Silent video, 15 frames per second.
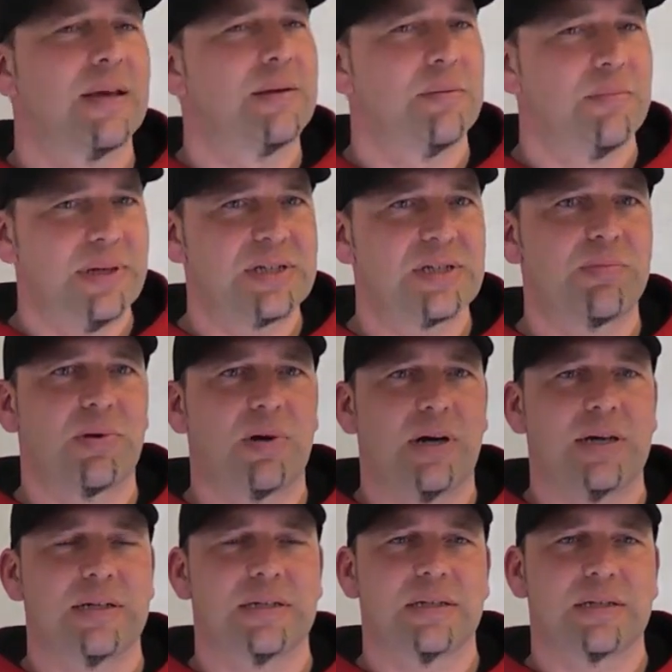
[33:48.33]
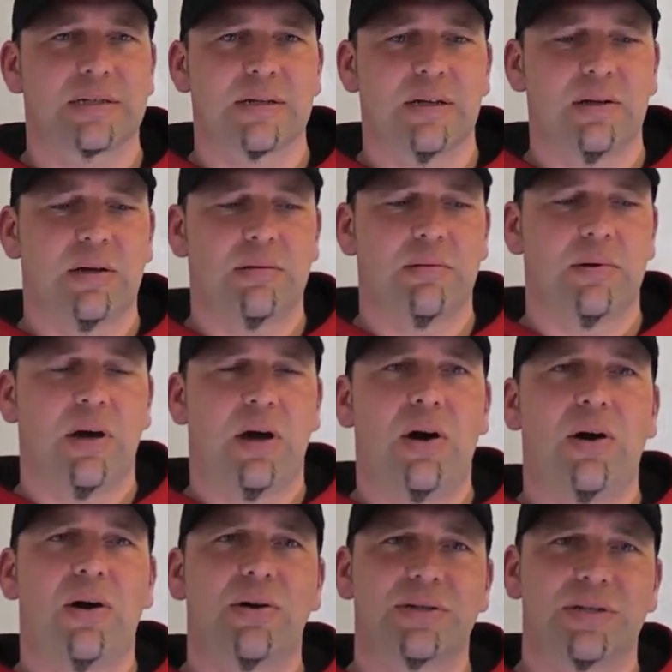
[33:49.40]
You'd be surprised, it's a lot
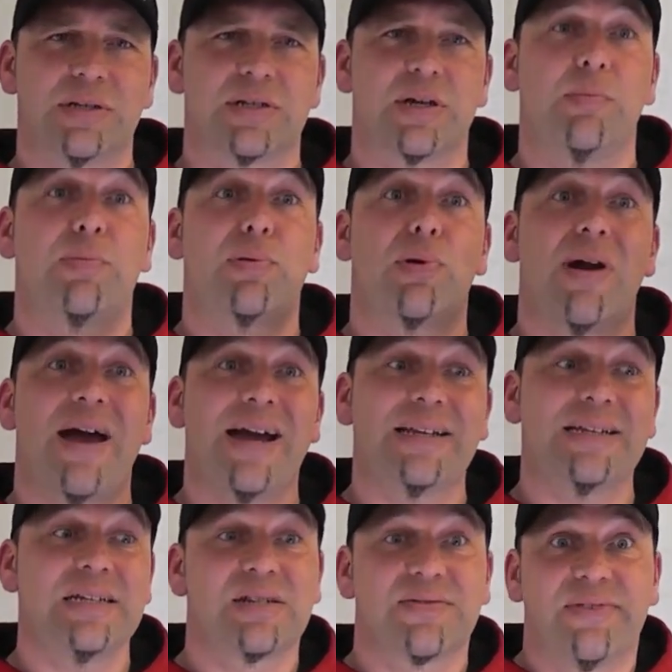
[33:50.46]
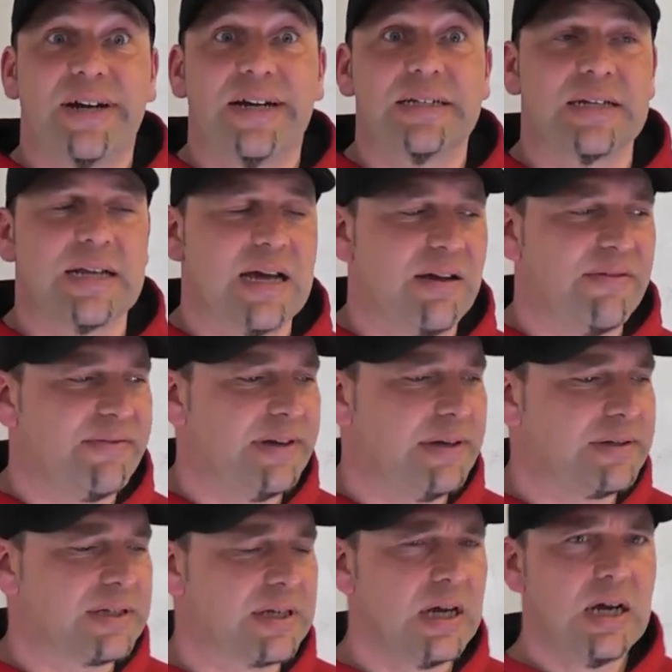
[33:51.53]
harder, so practice finding
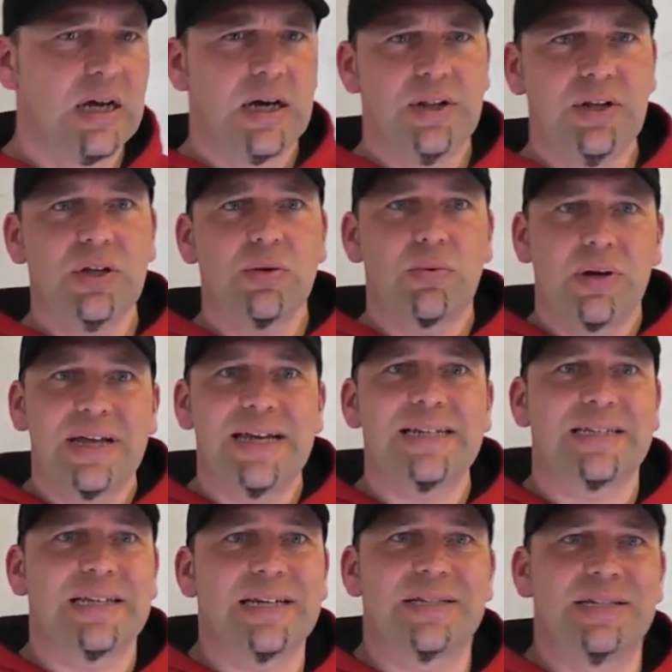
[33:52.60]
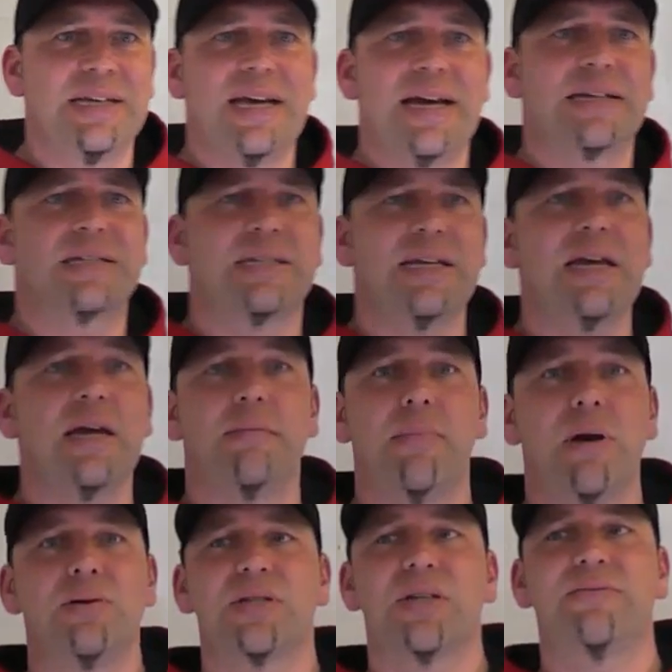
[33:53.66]
airfields. And the other one is this DST, and
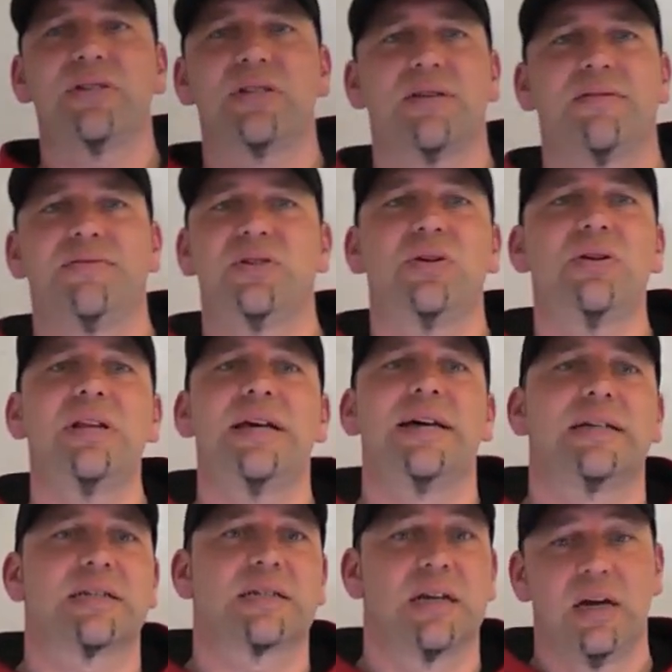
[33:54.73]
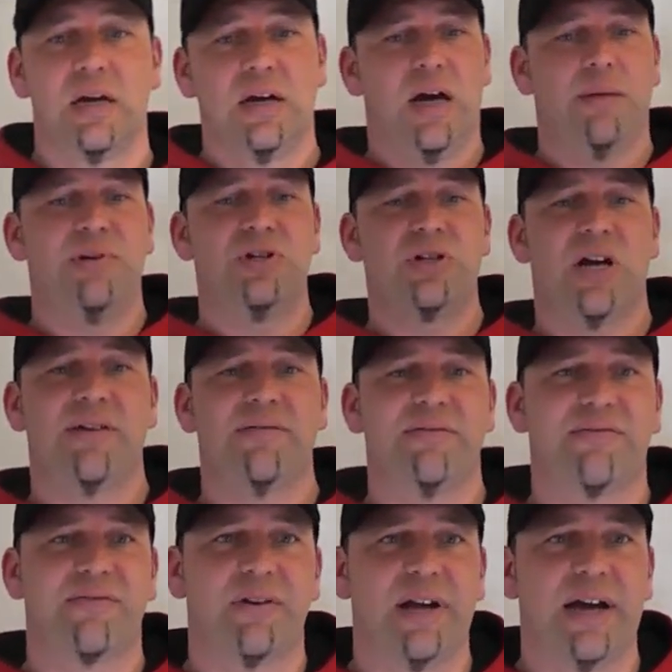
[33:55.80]
most of us have done this. I've been
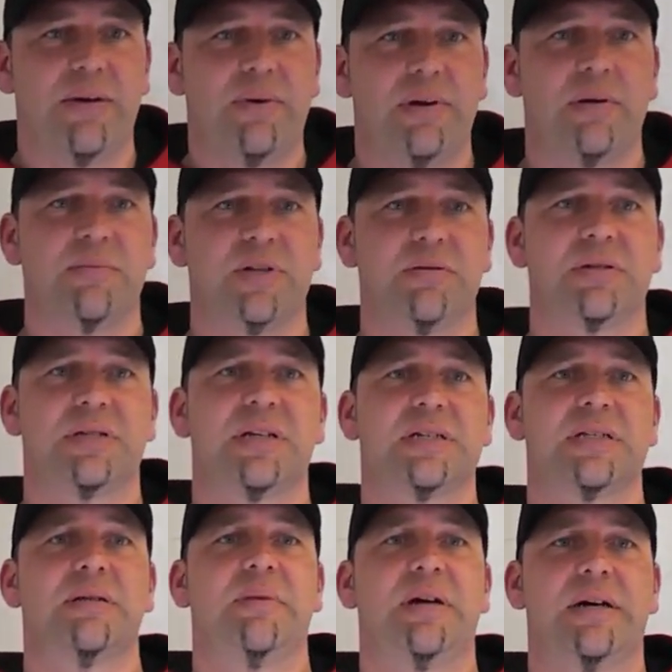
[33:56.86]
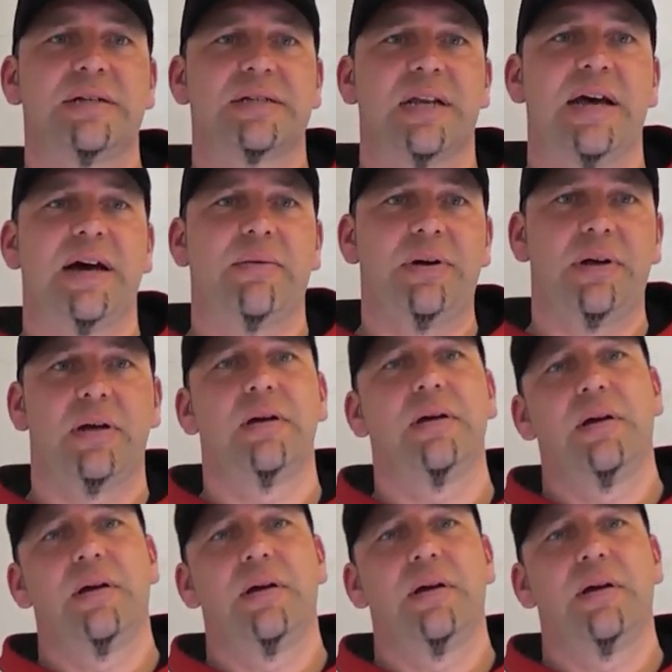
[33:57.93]
driving for an hour and doing 60 miles an hour.